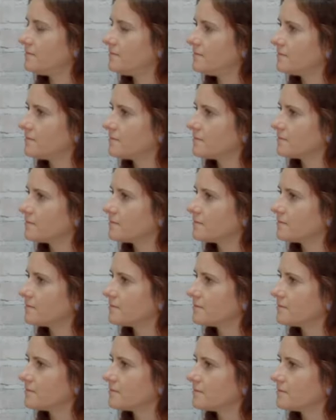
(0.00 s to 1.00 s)

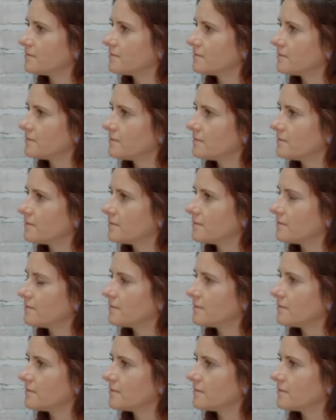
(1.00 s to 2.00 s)

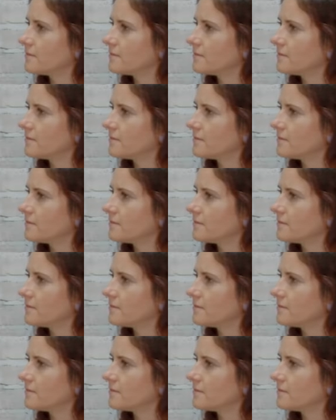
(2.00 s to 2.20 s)
[no speech]